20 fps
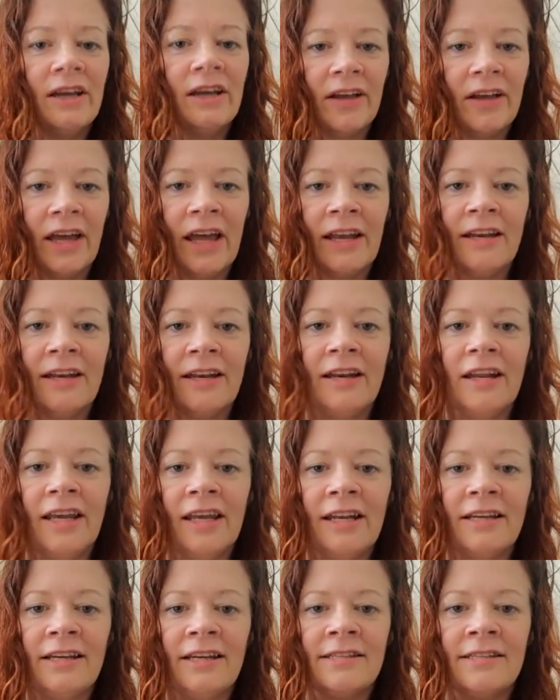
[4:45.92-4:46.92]
And
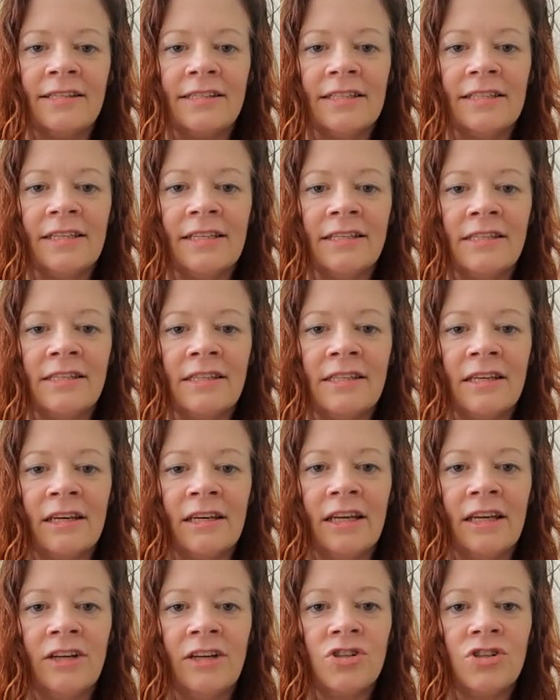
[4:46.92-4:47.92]
it is the
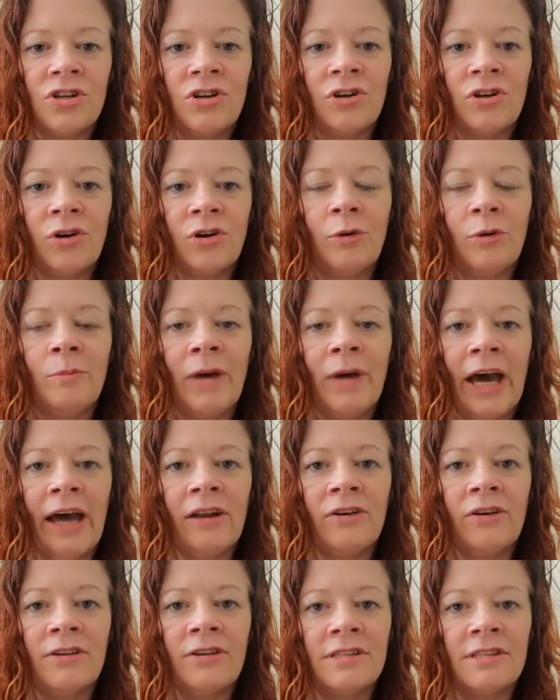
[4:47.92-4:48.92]
internal
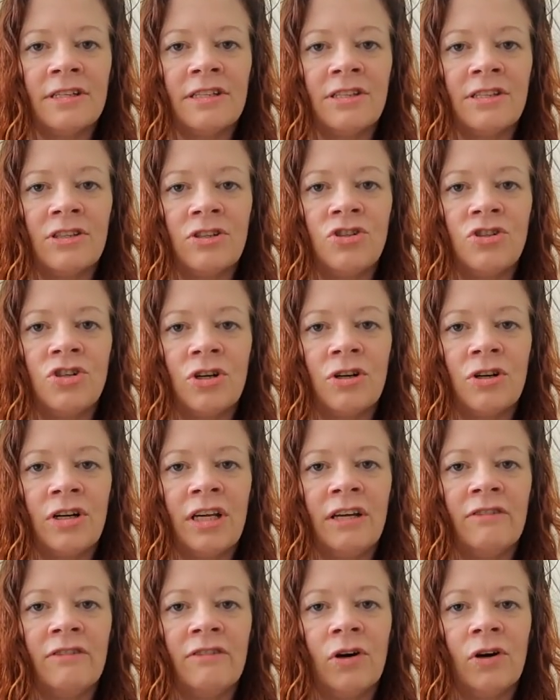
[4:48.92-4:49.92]
battles, it is the
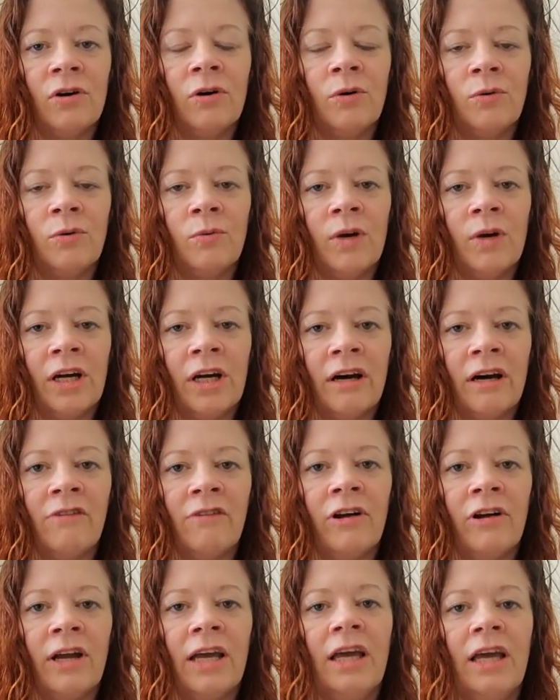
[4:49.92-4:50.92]
journey of our own
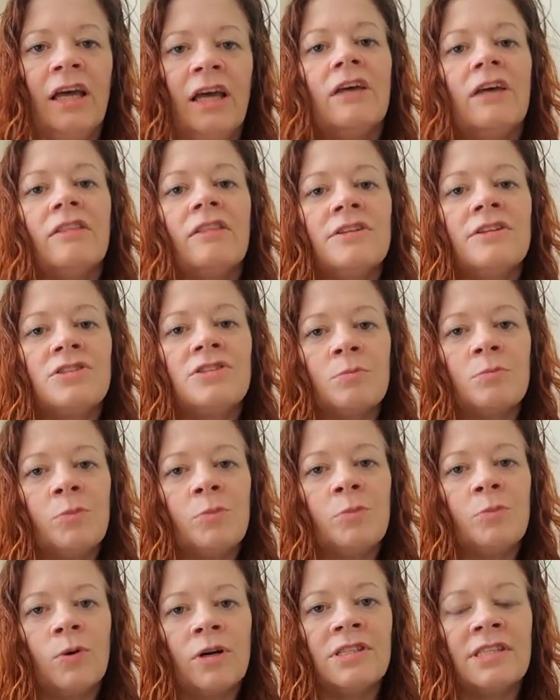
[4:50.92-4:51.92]
recovery that
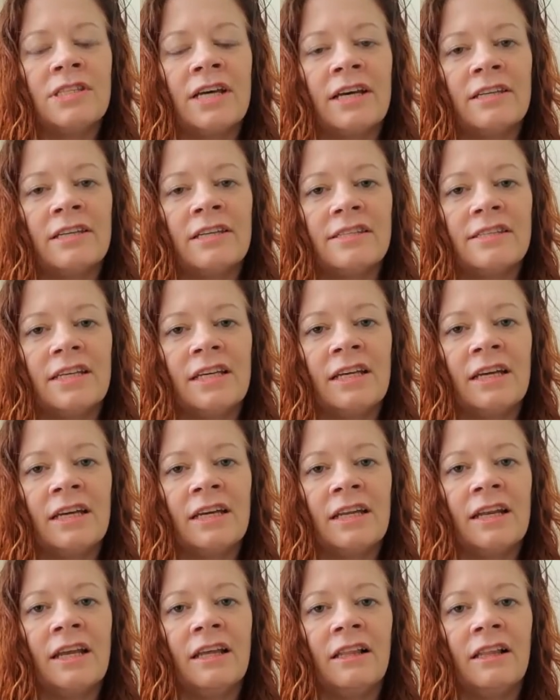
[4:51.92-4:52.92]
supports us
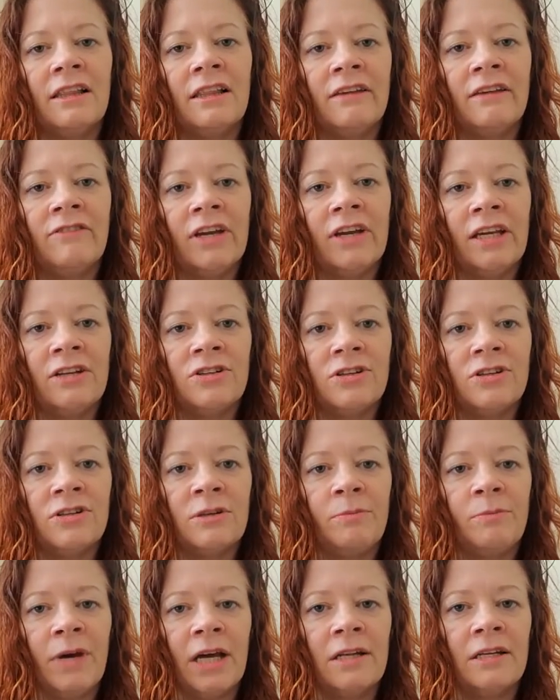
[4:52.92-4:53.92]
in living
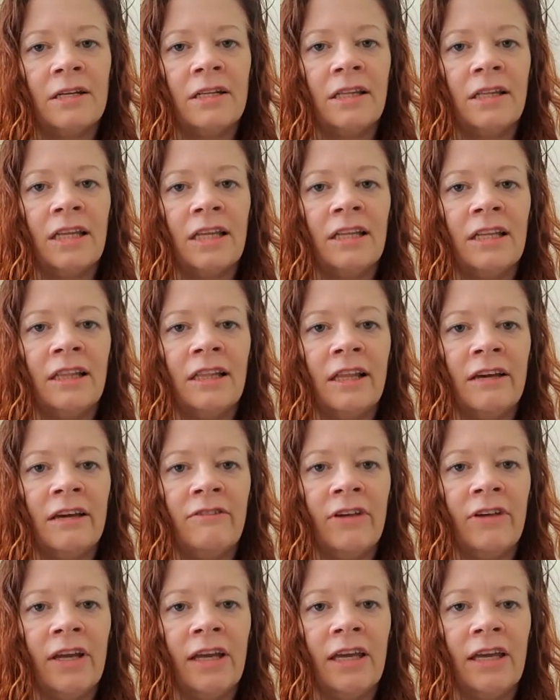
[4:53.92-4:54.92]
interdependently and
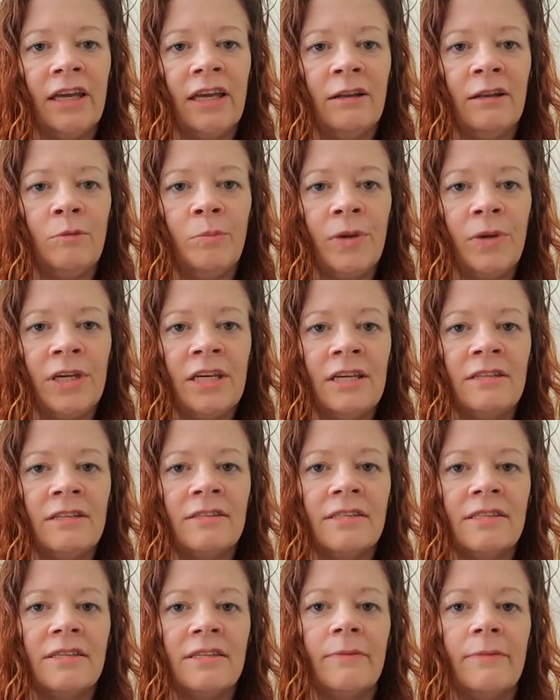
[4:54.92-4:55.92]
living in
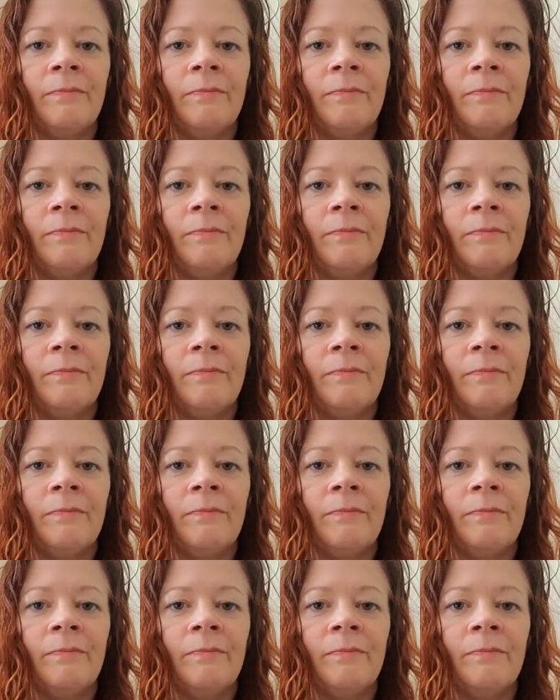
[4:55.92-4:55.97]
peace.